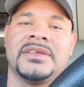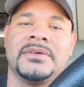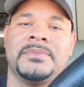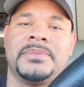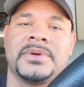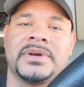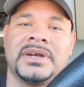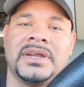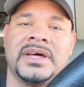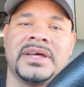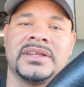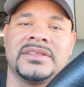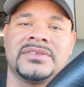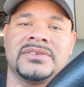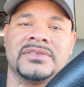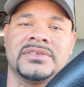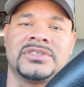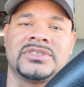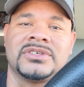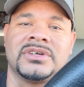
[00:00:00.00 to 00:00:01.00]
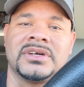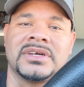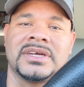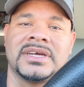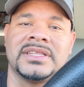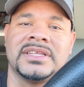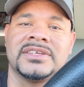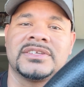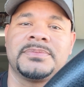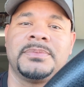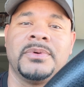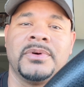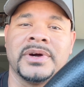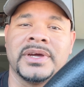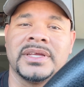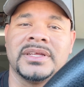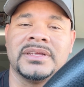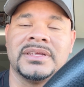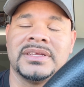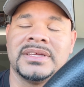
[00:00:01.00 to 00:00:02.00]
You put a lot into the truck at this
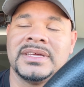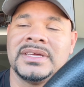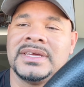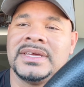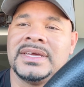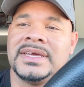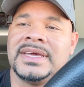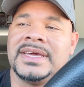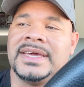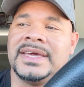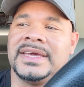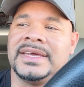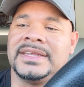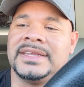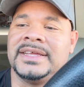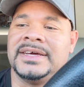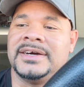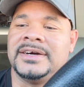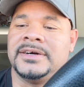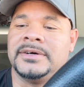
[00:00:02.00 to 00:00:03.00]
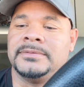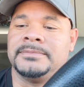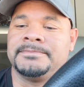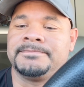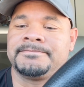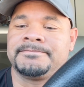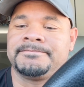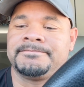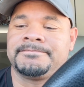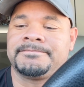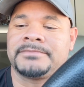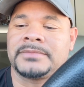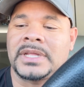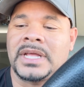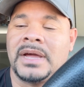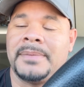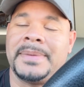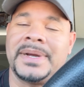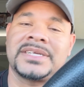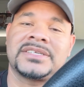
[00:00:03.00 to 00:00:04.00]
point, and
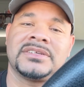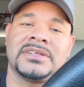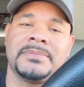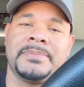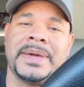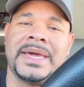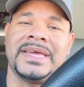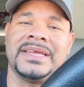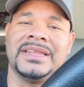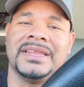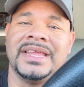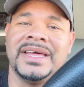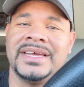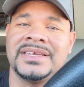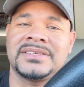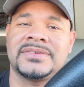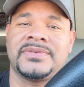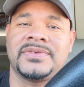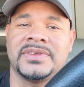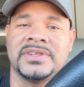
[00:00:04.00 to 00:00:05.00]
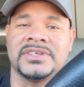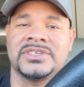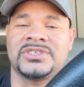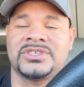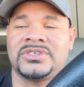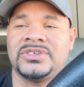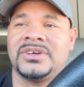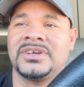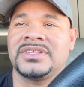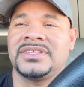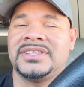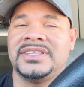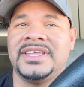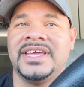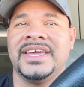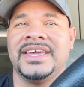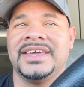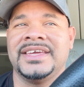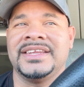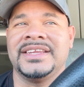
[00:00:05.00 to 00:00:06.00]
I'm actually paying less for this truck
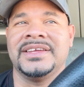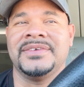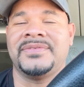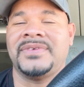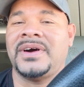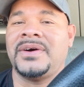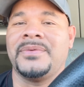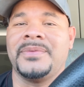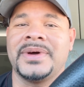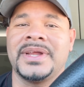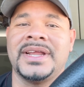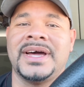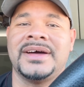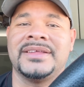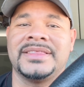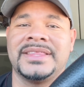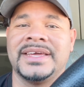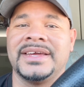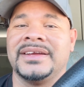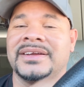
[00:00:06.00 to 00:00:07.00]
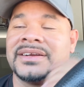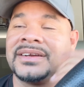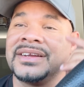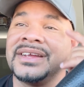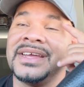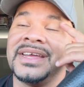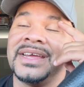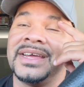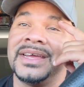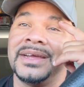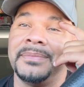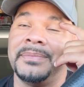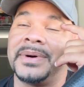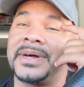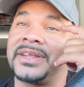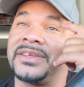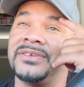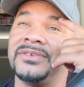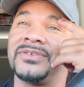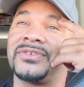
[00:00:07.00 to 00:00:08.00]
than if I went out there and bought
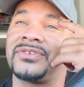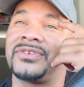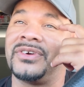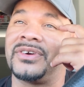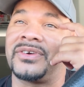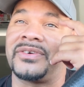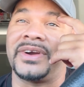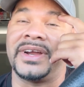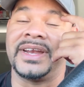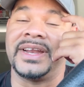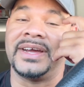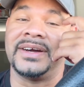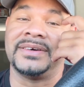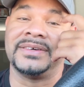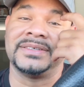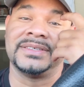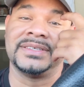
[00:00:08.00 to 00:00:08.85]
a used truck right now.